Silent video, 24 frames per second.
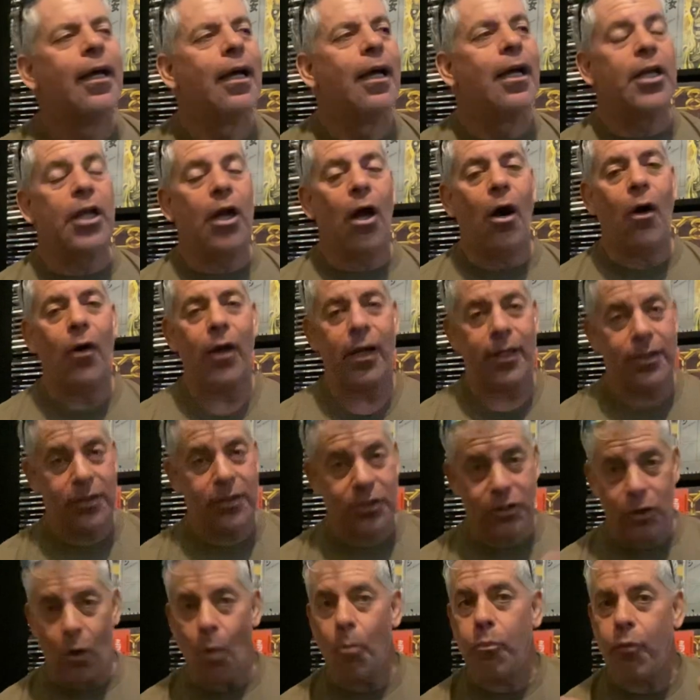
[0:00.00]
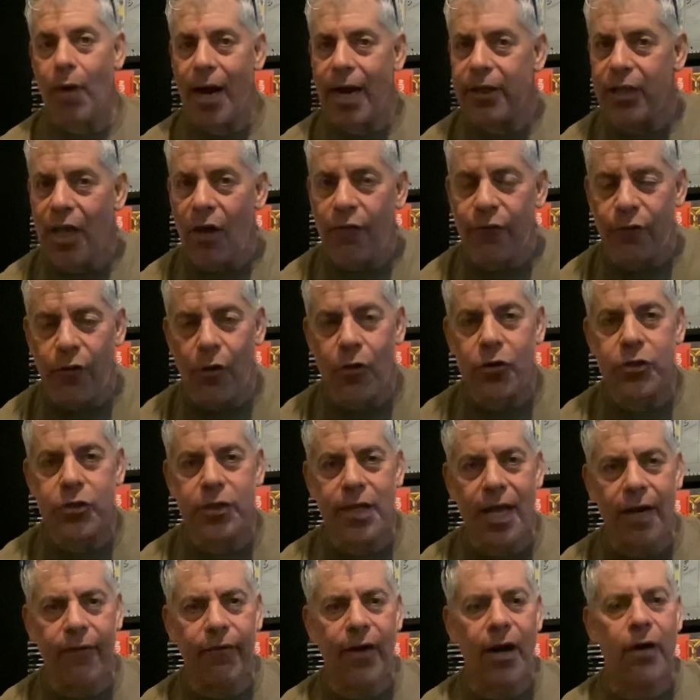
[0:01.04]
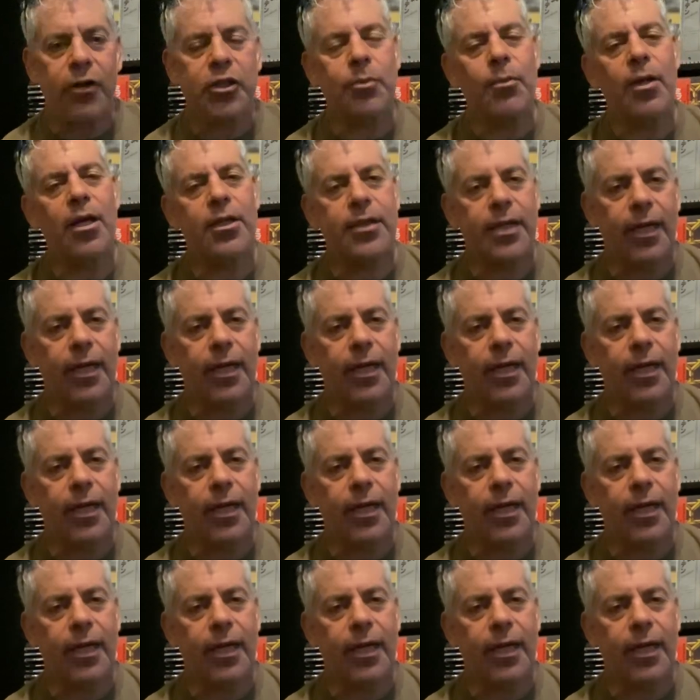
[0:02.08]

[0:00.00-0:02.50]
You know, so Brad left first out of Aerosmith,